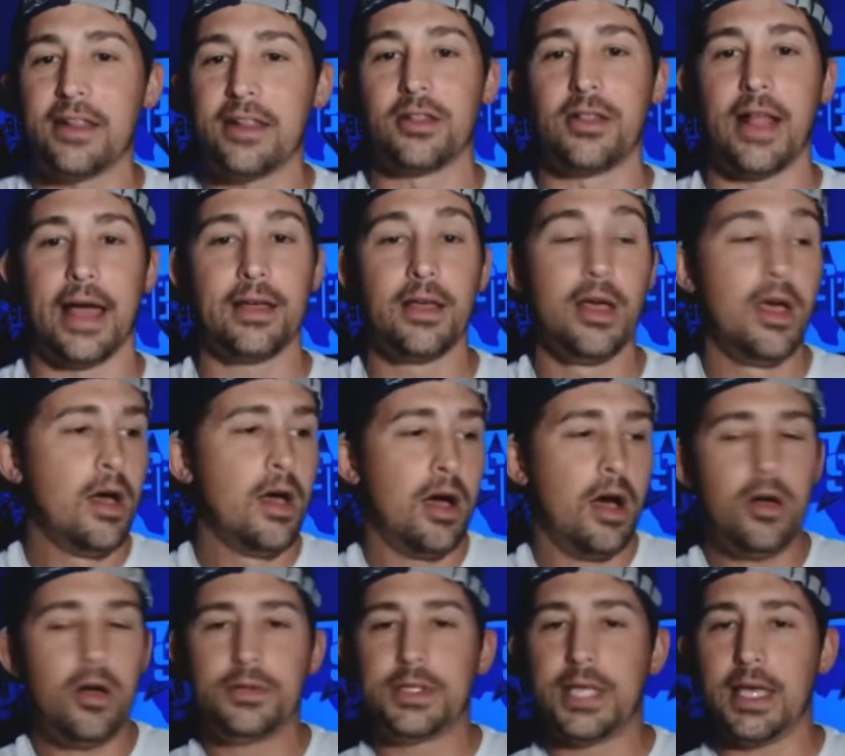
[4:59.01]
They're like,
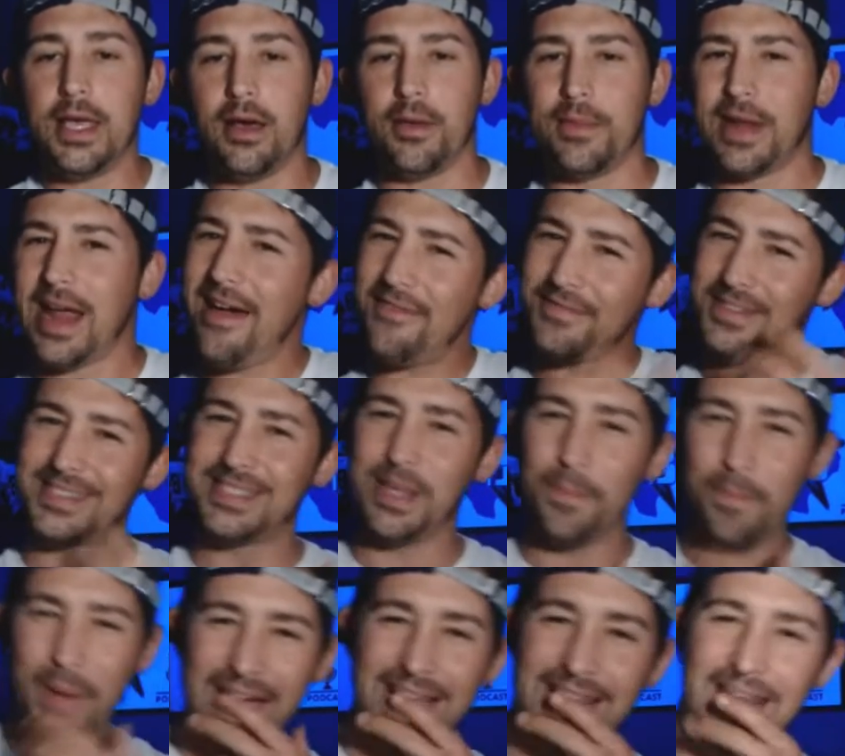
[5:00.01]
oh, damn, and I have to sit
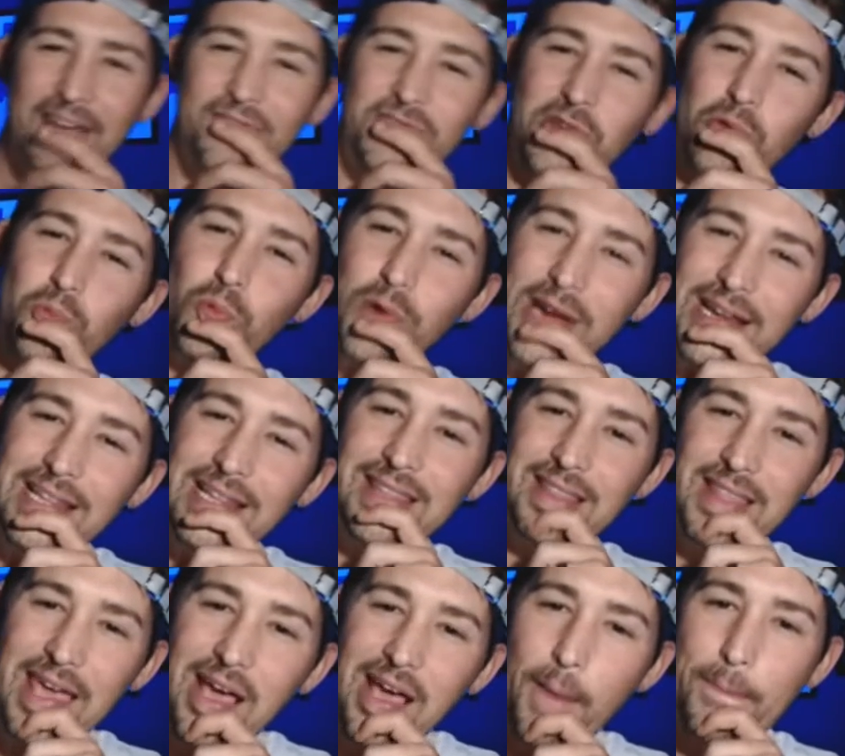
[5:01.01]
back and I have to really
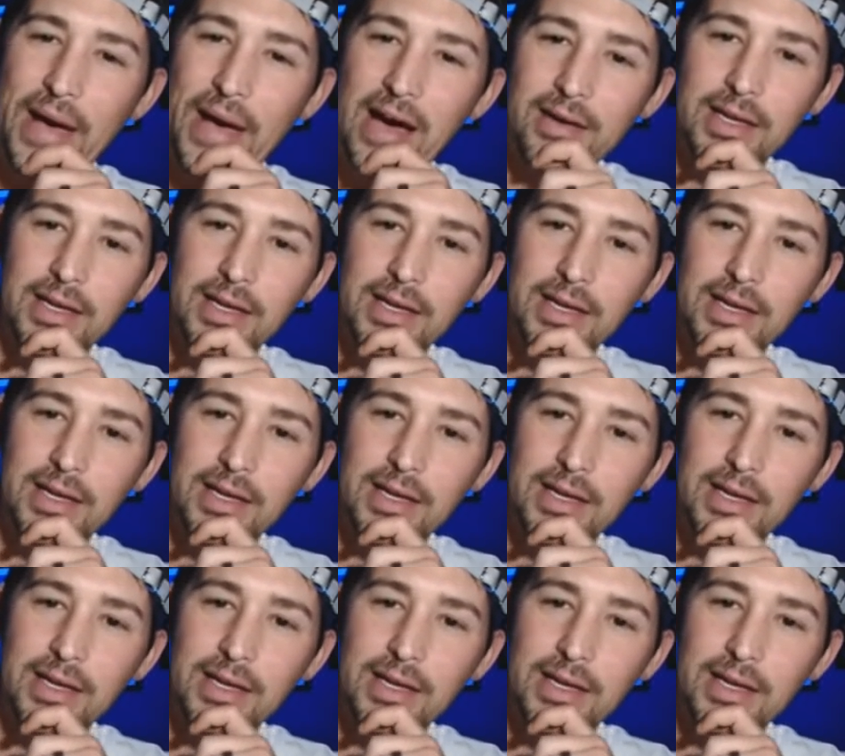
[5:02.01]
think about it.